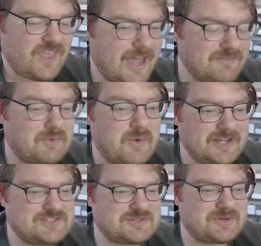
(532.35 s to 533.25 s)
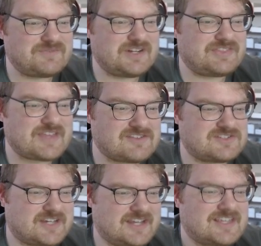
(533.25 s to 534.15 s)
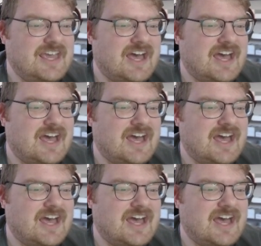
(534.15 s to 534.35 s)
I have a 1 in 250,000 chance